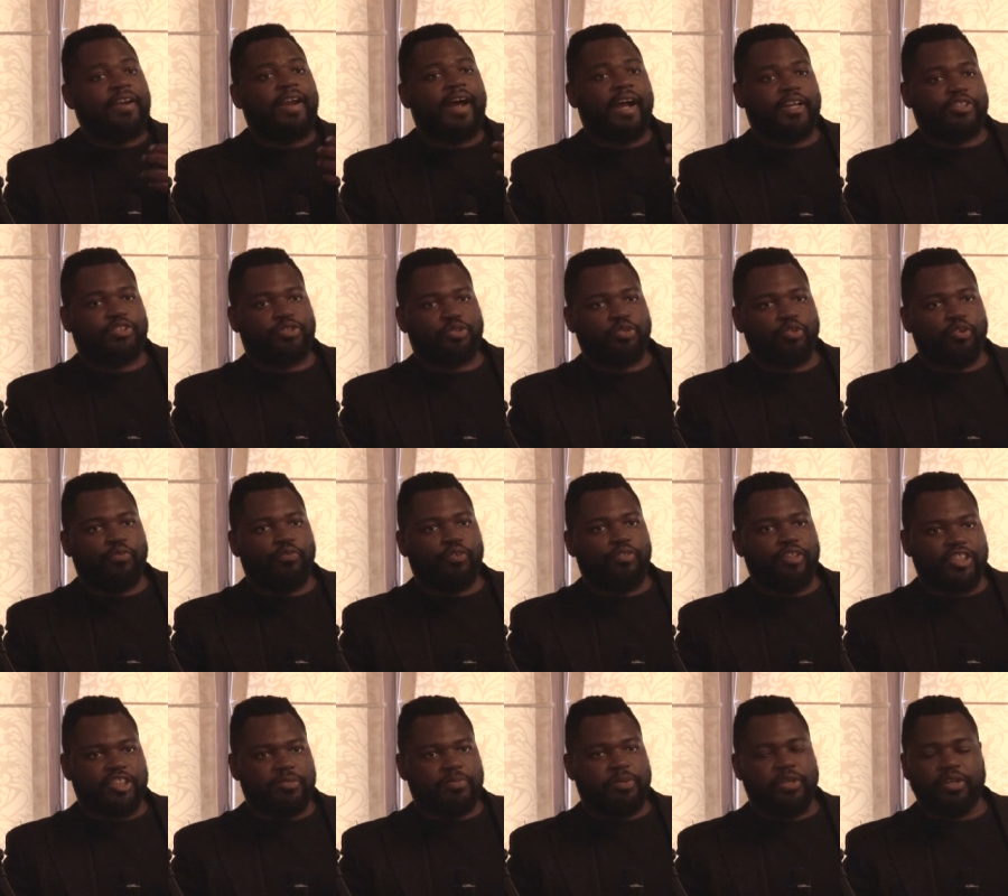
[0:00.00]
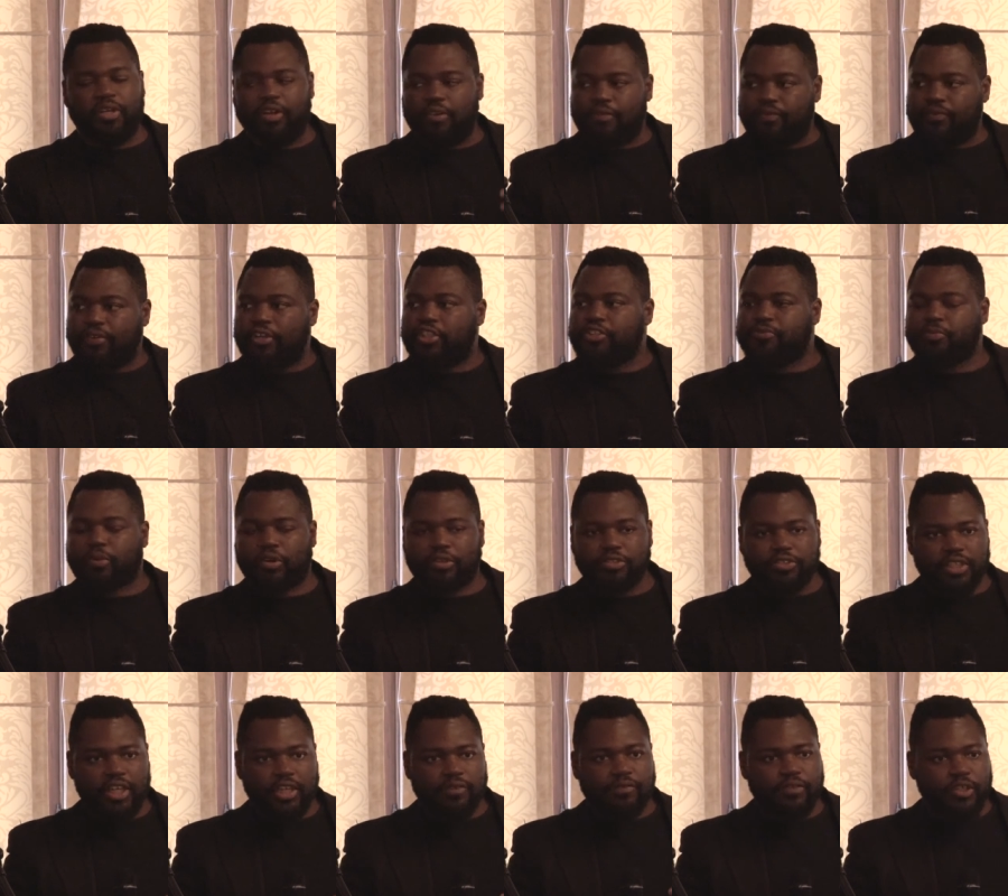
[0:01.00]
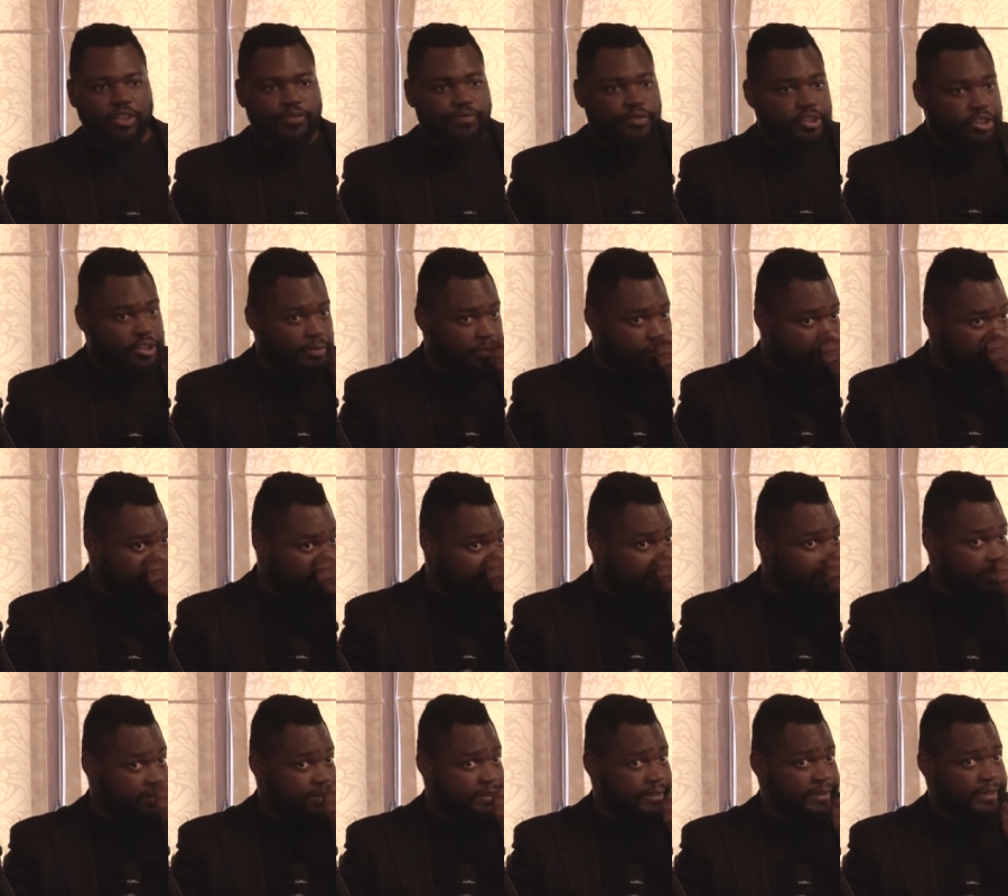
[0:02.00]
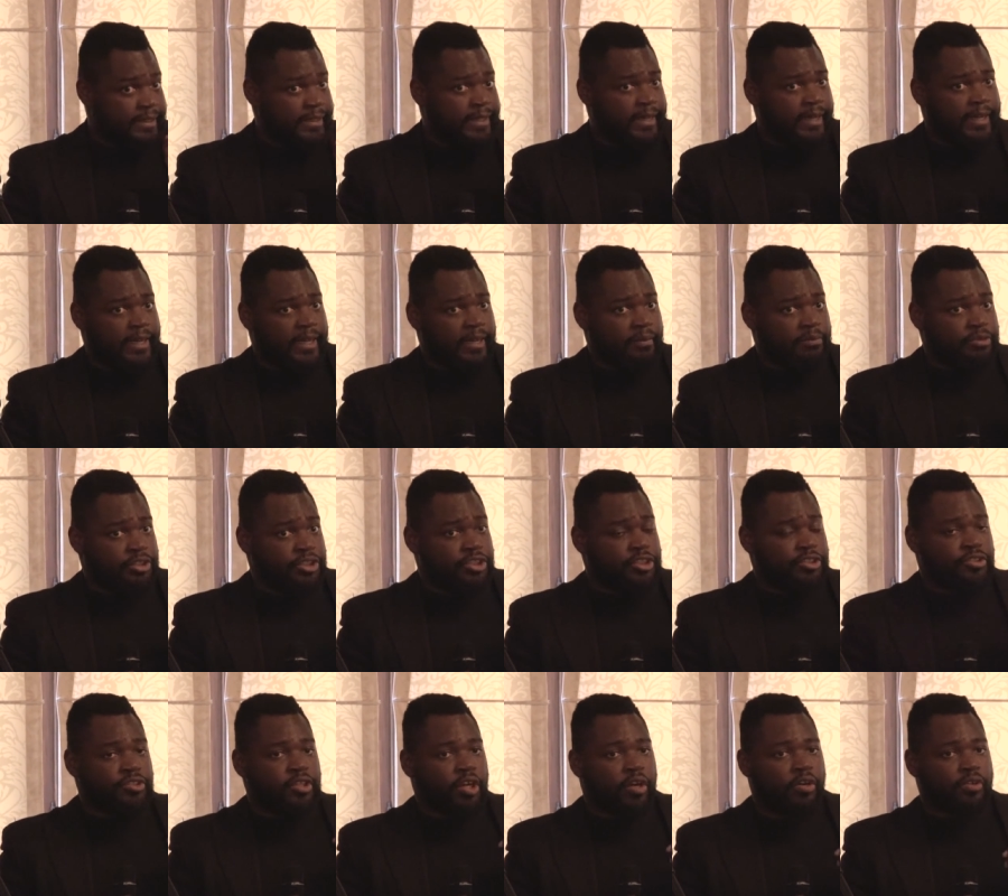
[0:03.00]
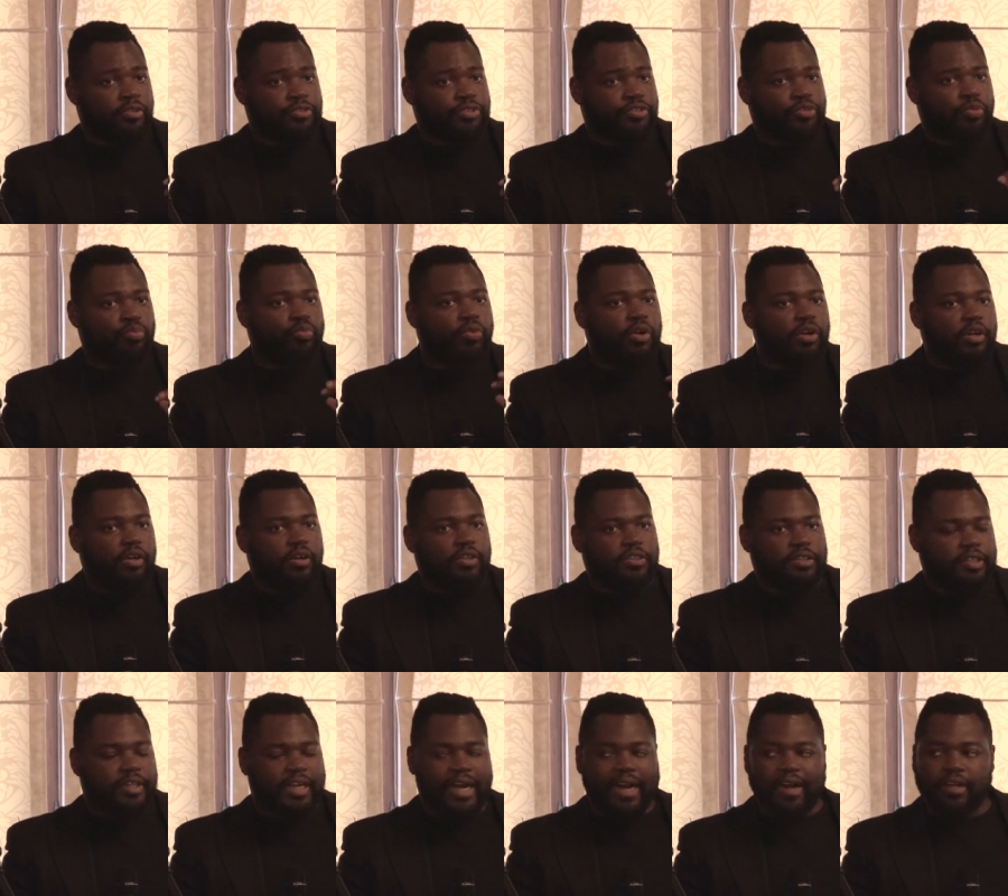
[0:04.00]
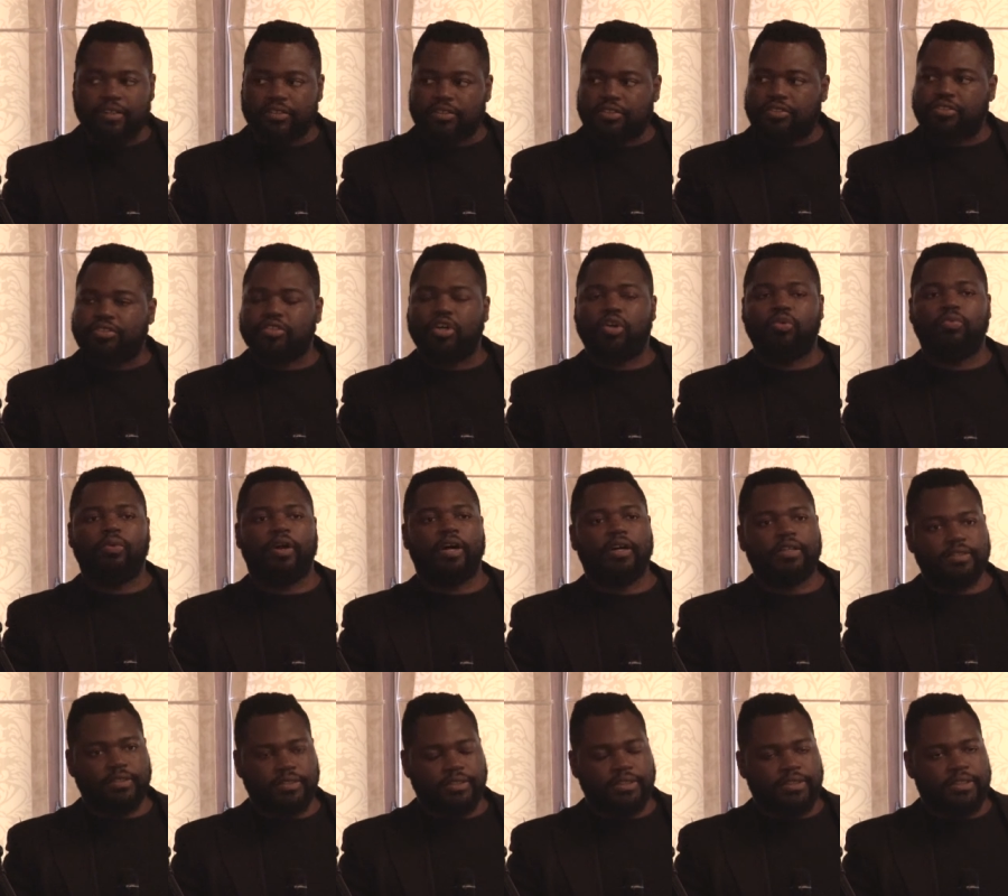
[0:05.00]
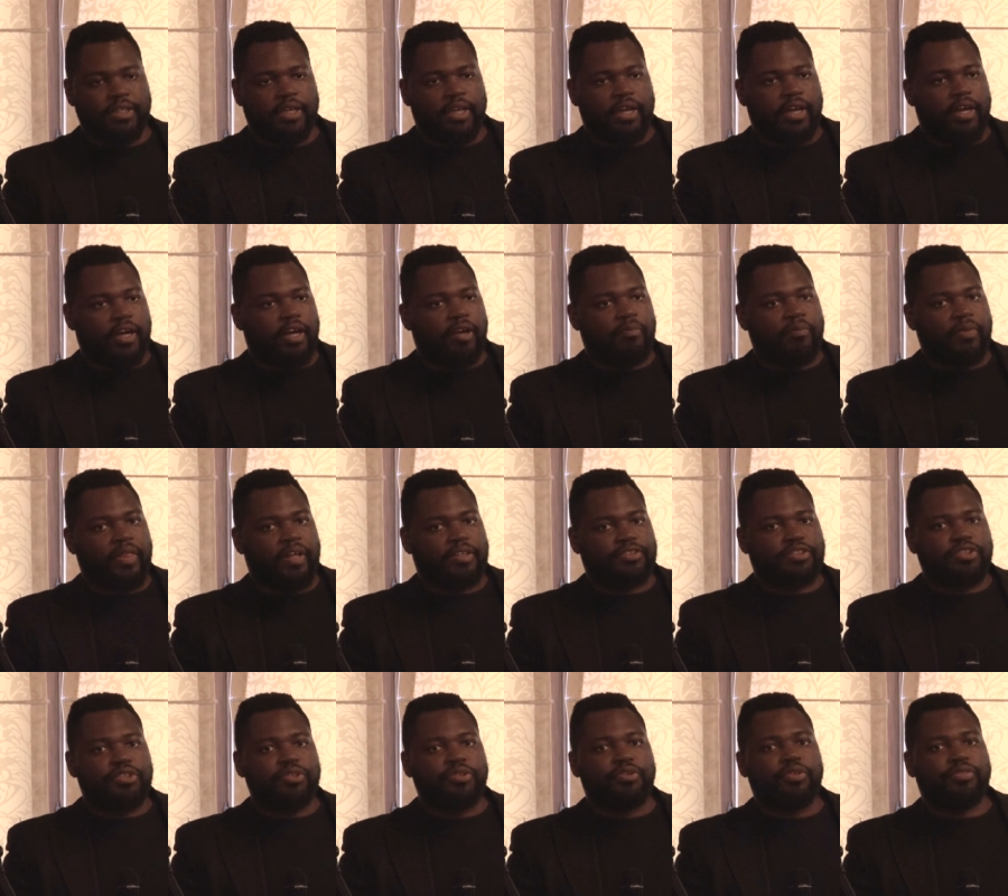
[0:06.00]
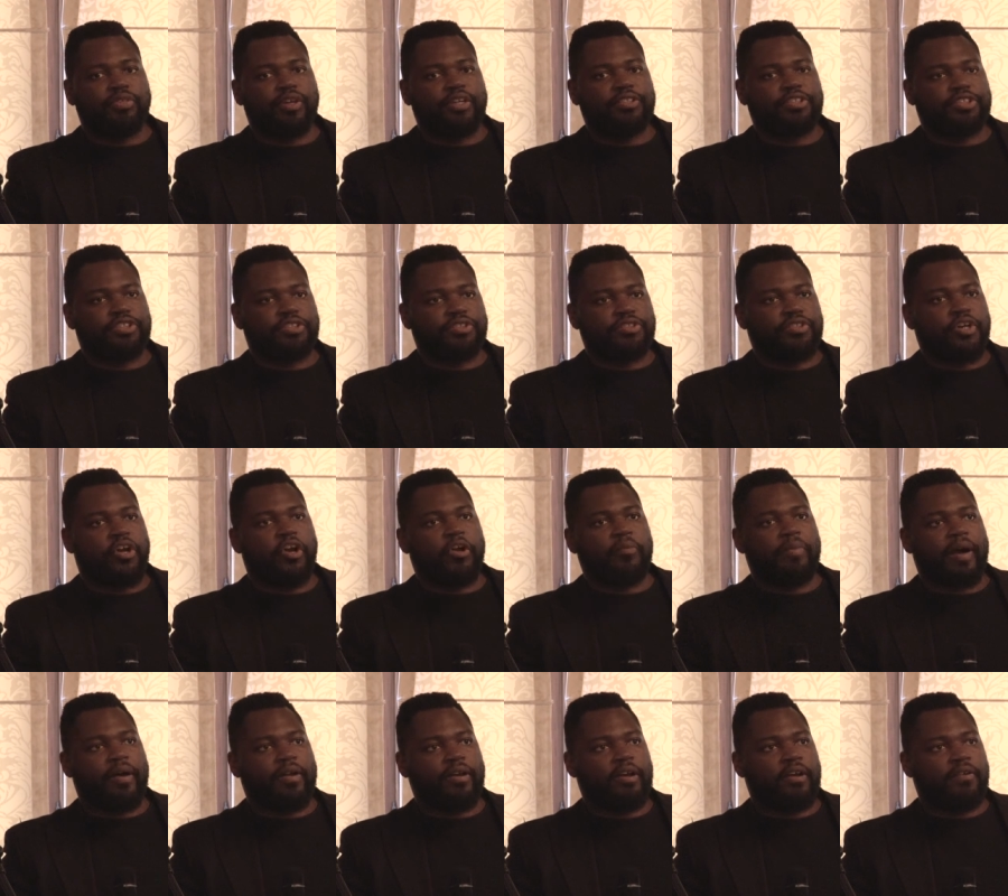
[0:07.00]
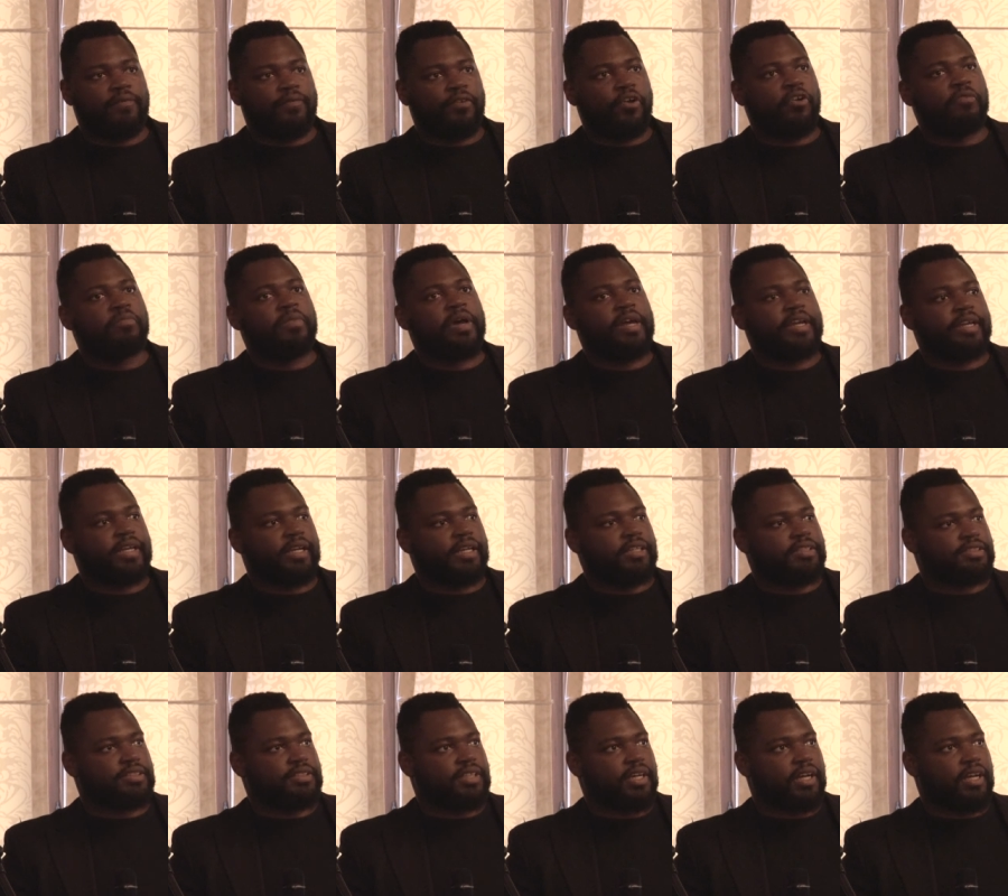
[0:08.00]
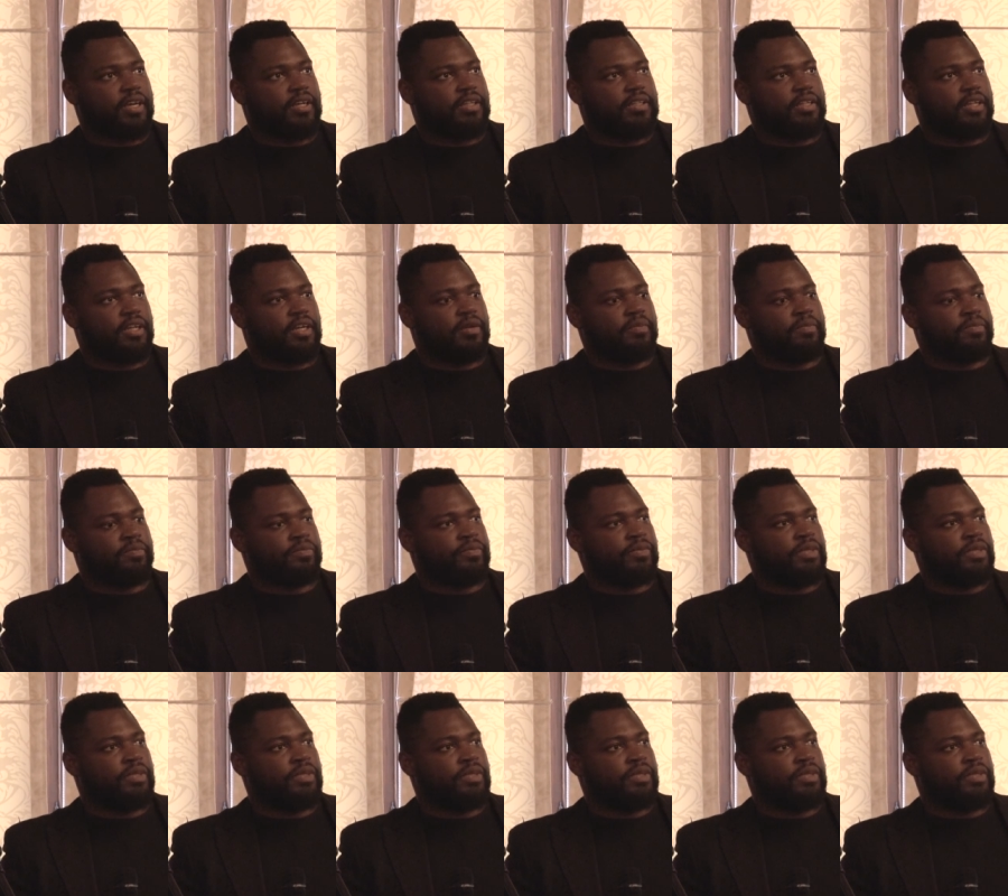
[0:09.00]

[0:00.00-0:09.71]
natural for this to be her first project, first feature project. Um, she just knows the world and the characters so well. Um, but there's two things you should know about her filmmaking style